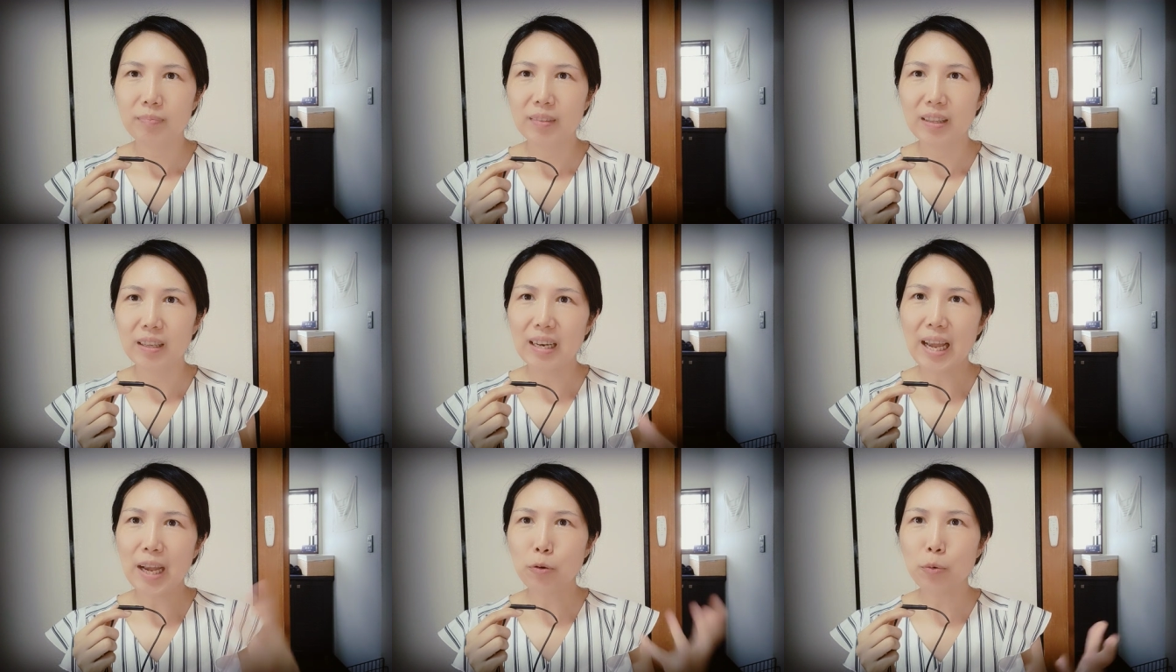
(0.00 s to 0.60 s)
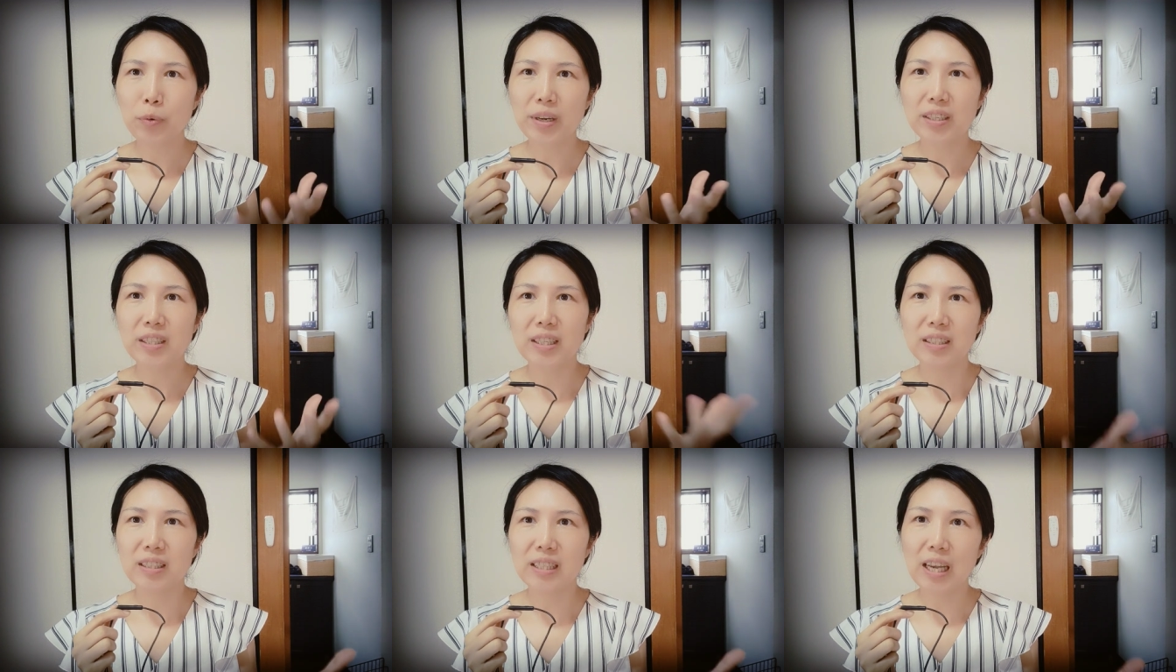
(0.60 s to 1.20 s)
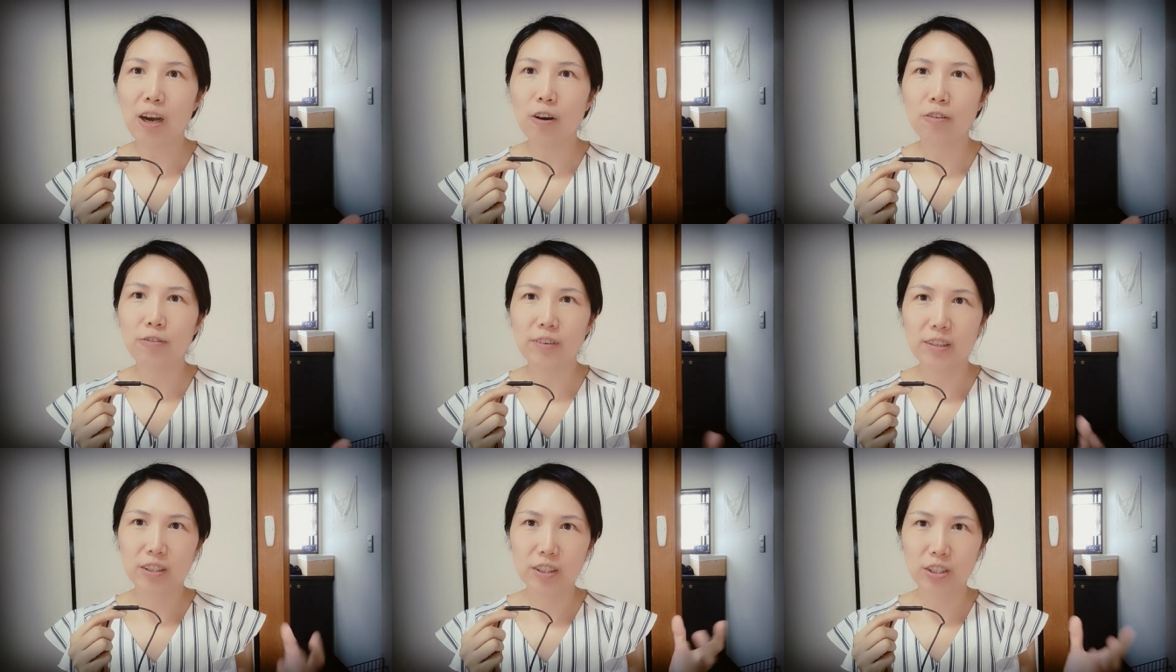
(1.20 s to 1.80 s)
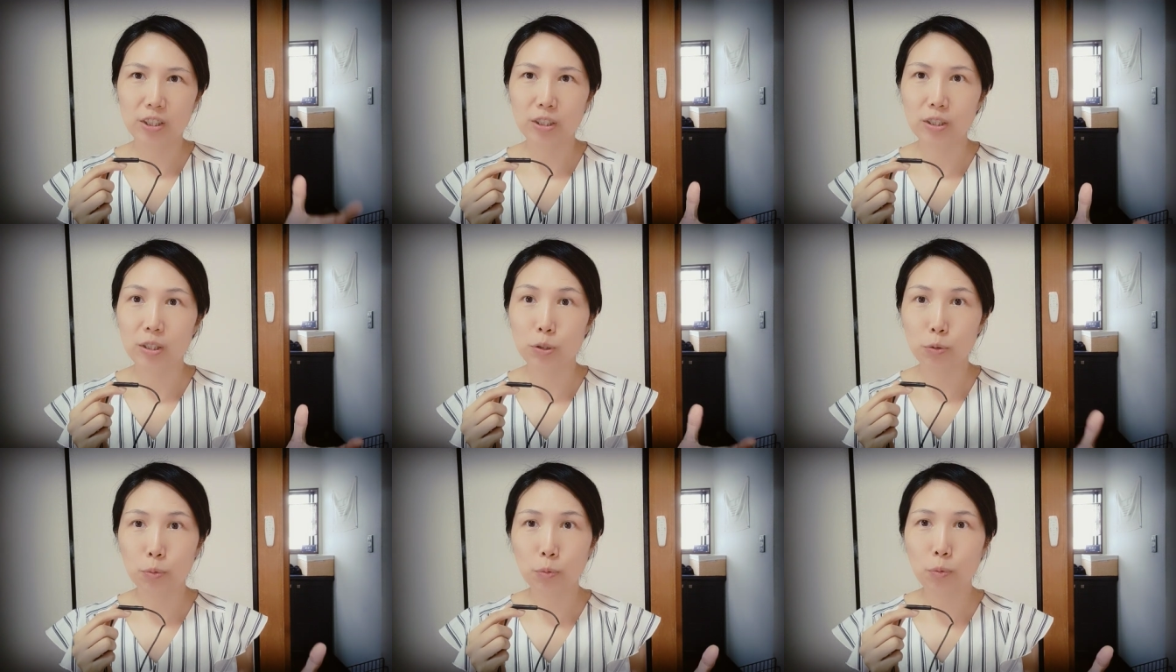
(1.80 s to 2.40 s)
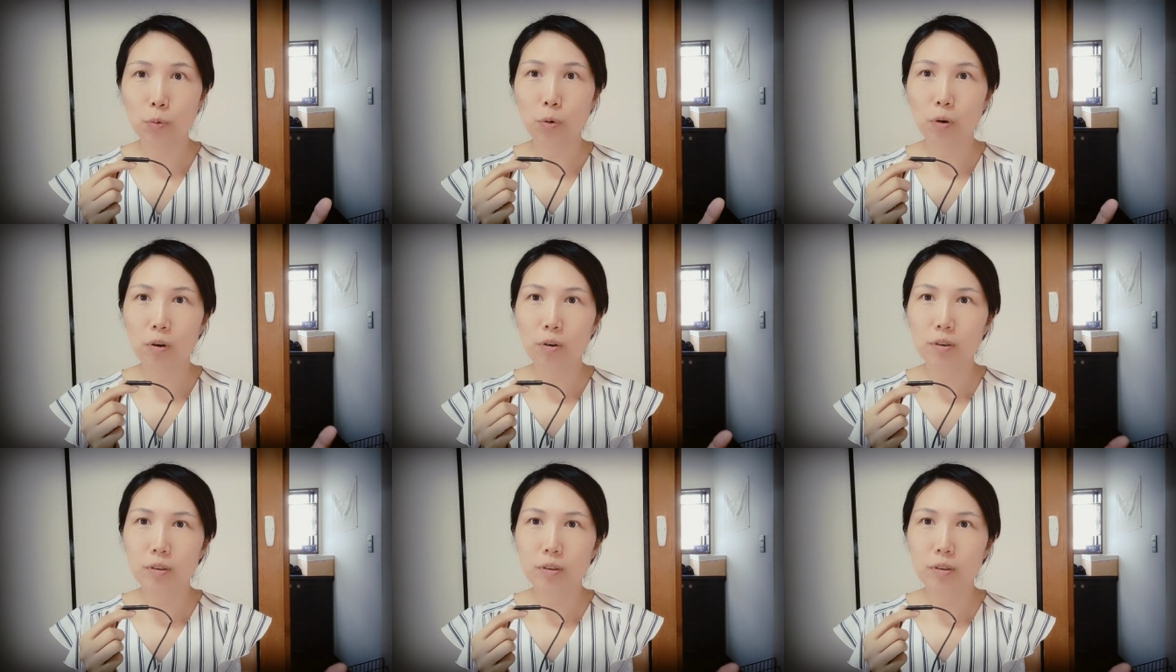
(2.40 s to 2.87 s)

the language itself is just a tool